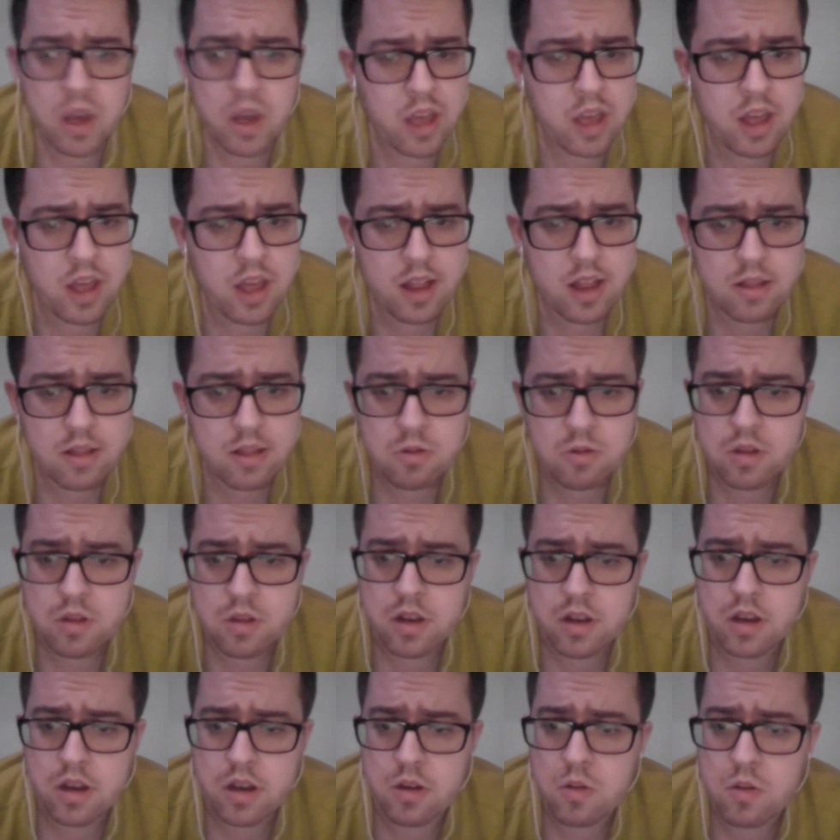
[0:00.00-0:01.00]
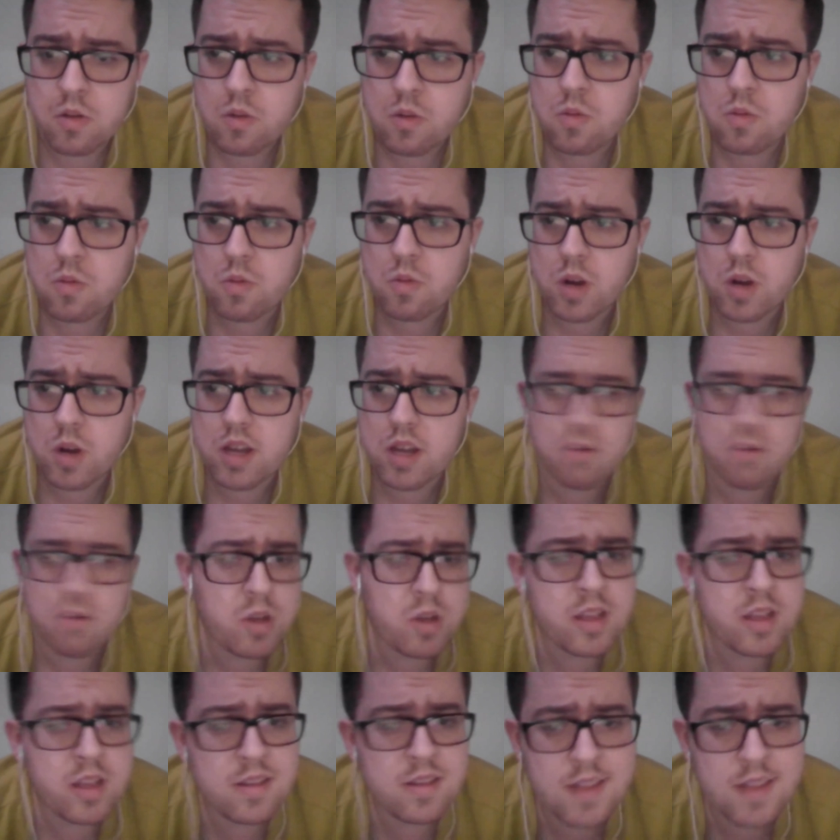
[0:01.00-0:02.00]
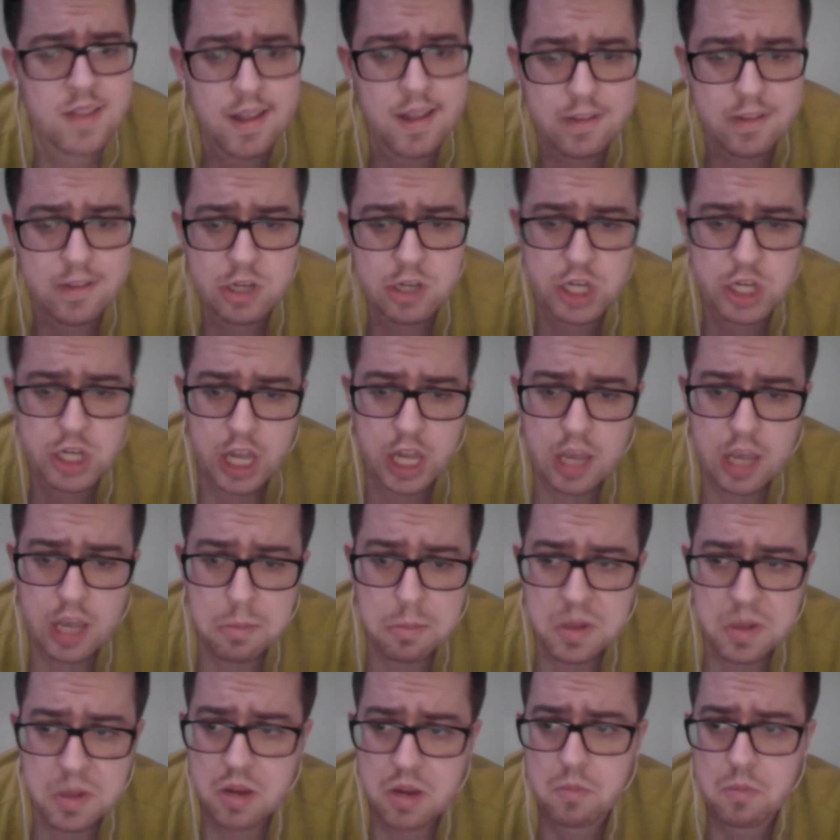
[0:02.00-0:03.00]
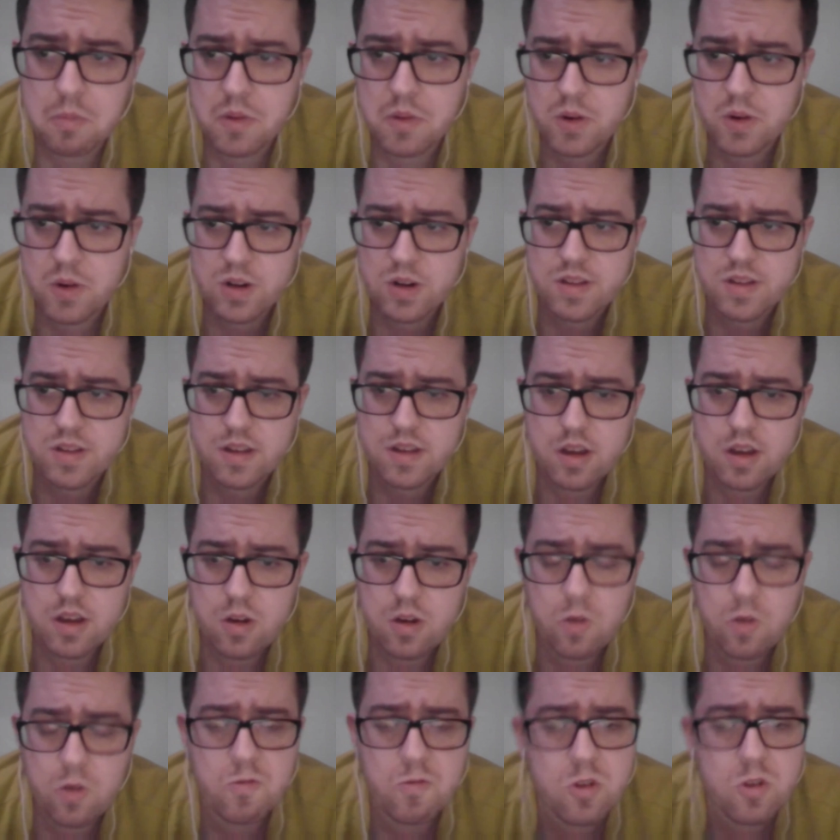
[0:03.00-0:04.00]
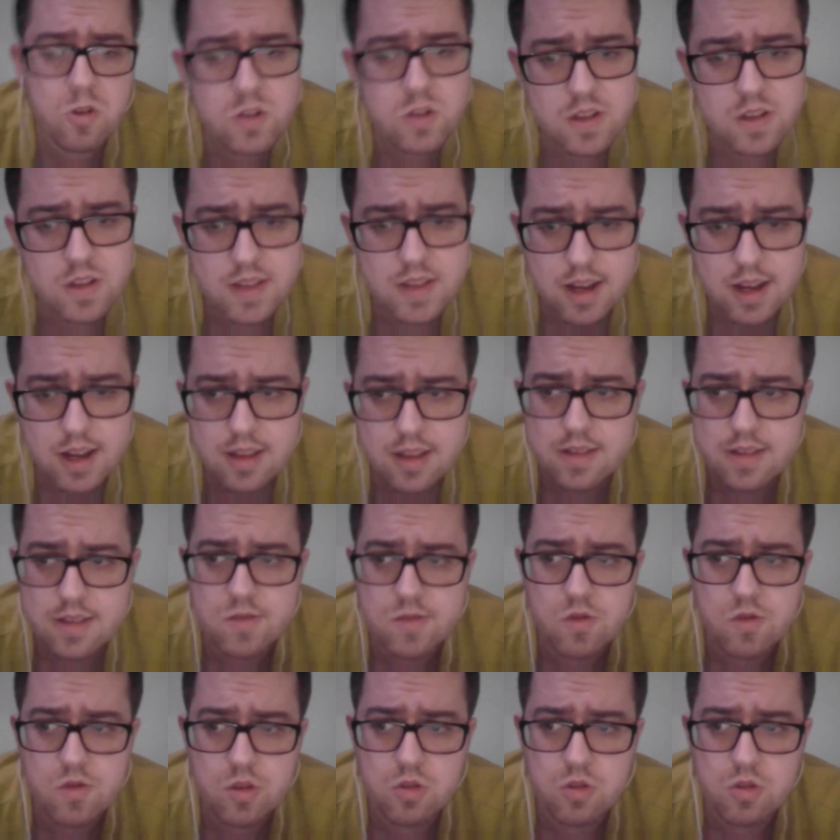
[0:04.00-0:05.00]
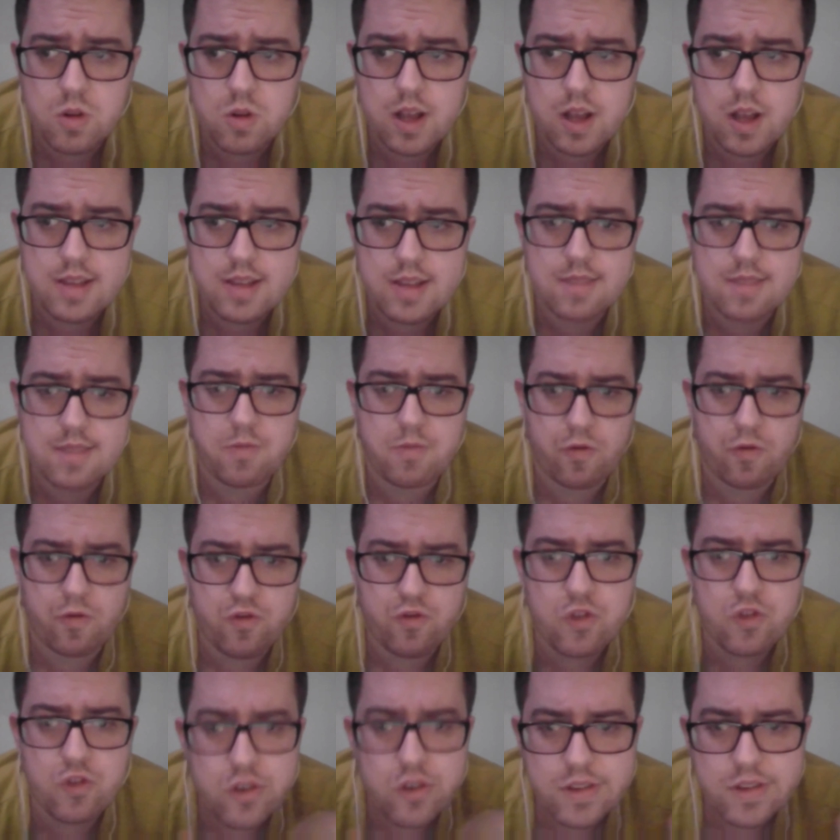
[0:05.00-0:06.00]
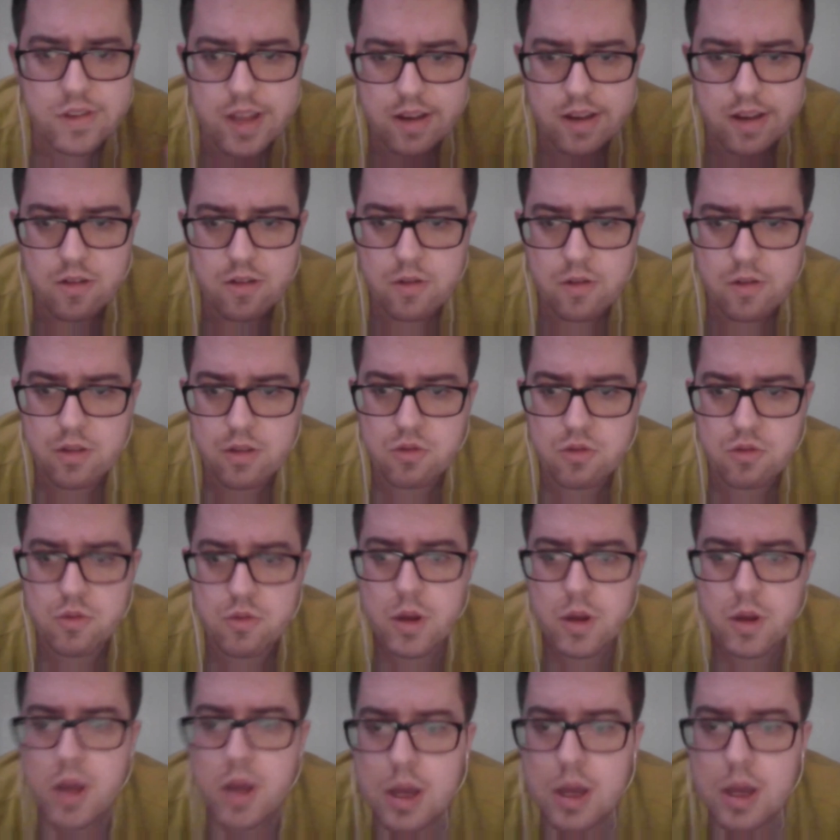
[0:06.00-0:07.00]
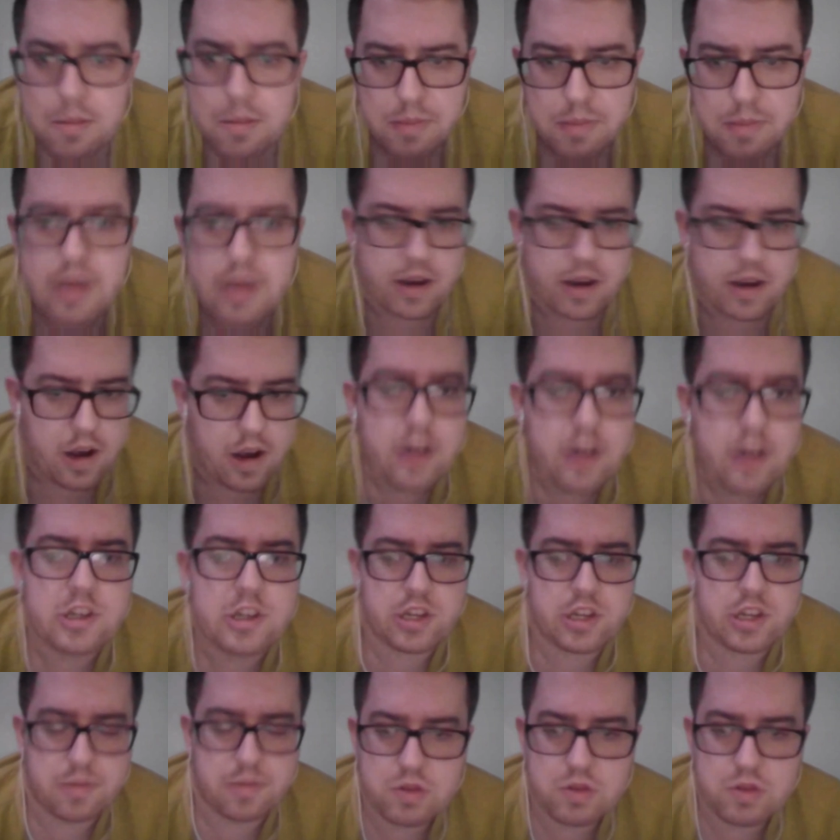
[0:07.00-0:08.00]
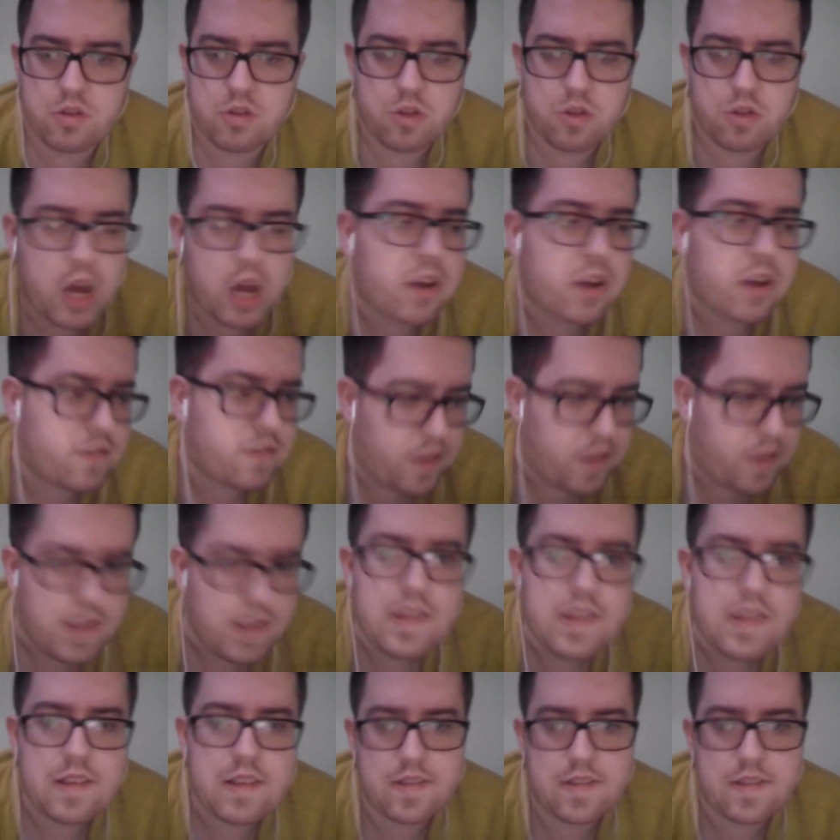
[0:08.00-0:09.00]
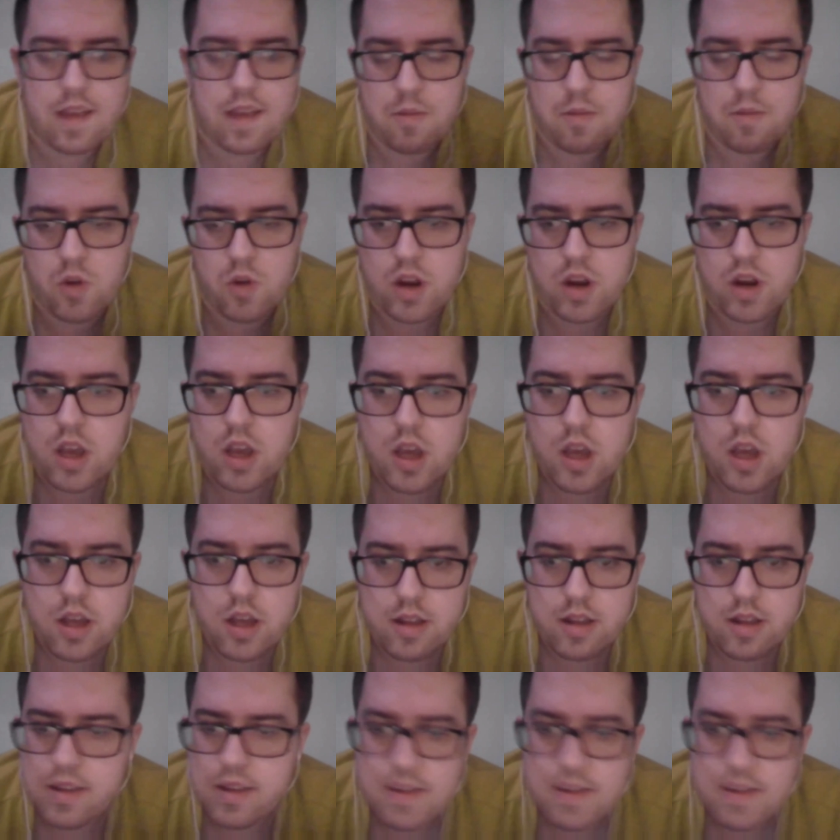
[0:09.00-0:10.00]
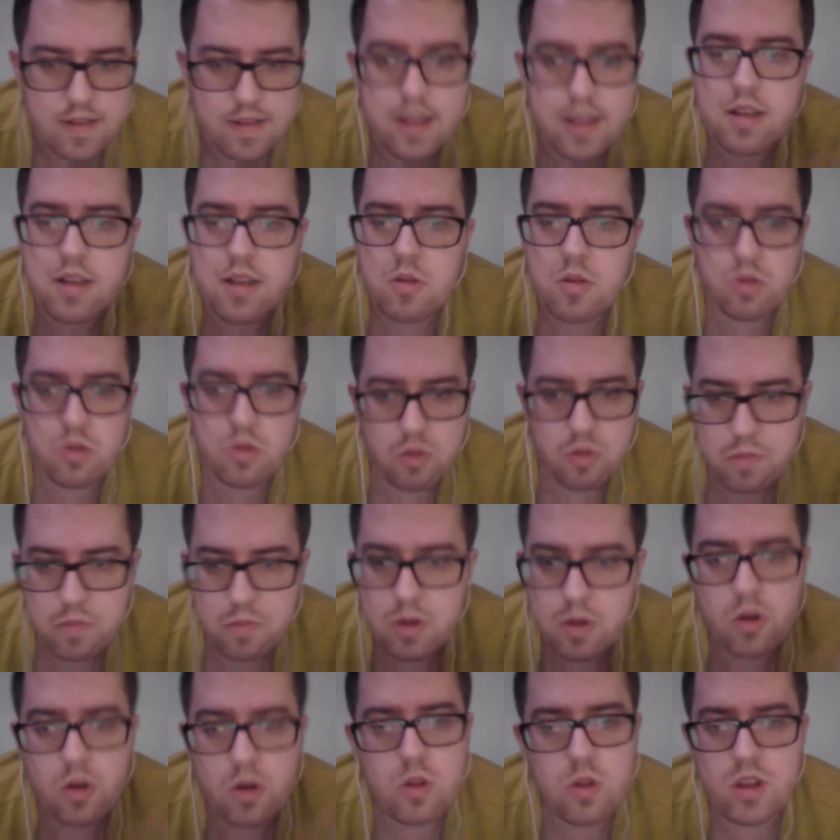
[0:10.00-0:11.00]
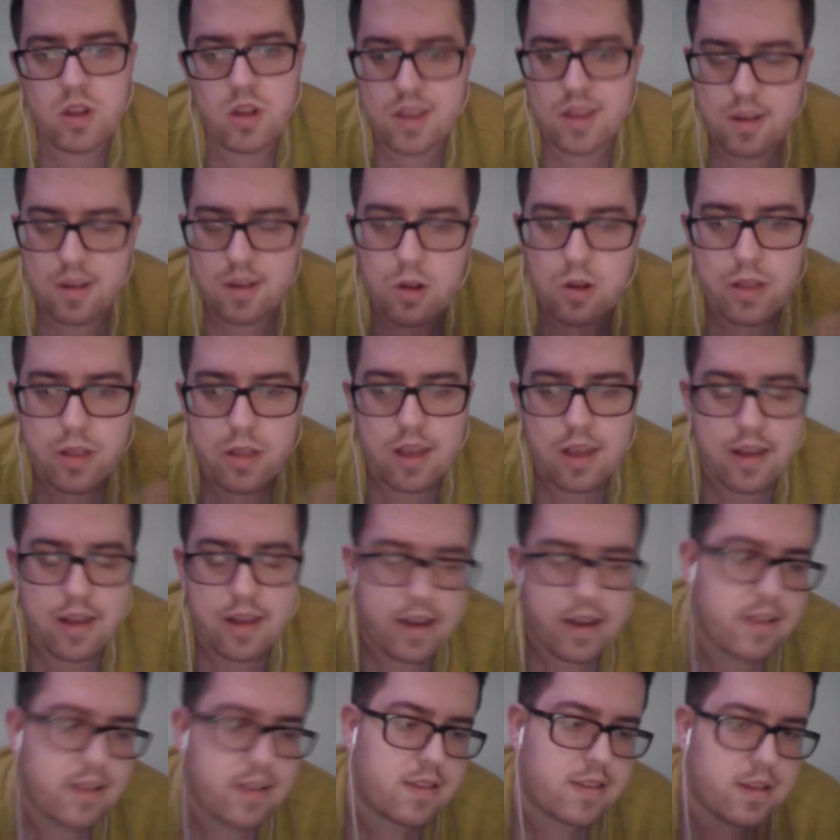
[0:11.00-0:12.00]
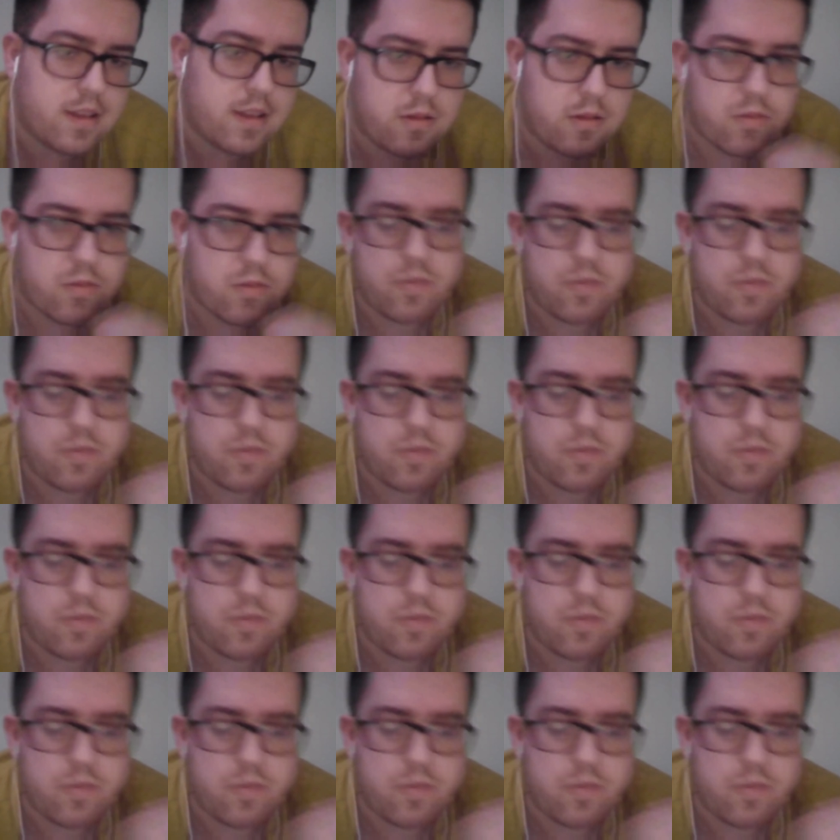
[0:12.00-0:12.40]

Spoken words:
Hell to the no. What is that? Shame? Remorse? Of course society is going to gossip. Of course there are going to be hardships when you are dating someone. This is not going to be always holding hands and to,